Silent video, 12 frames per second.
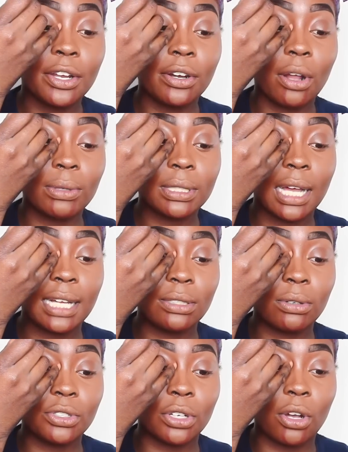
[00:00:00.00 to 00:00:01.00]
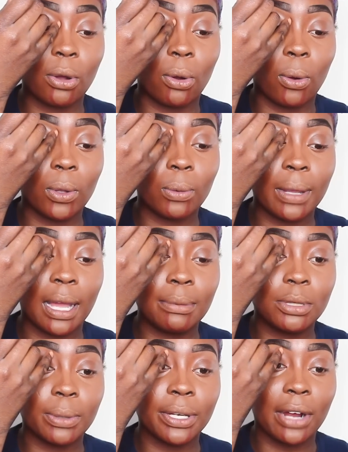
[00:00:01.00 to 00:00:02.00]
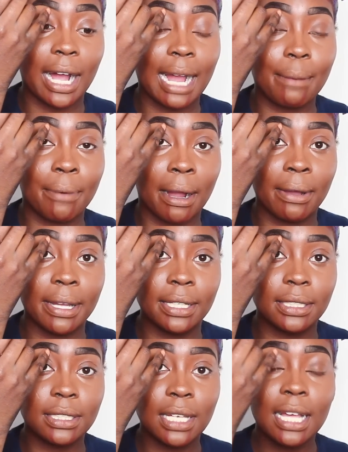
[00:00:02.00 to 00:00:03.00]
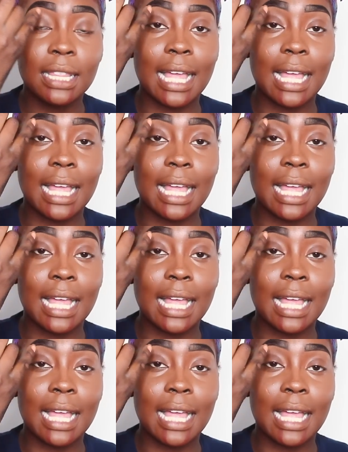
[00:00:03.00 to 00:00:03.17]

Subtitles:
your nose contour should go all the way up to where your eyebrow is.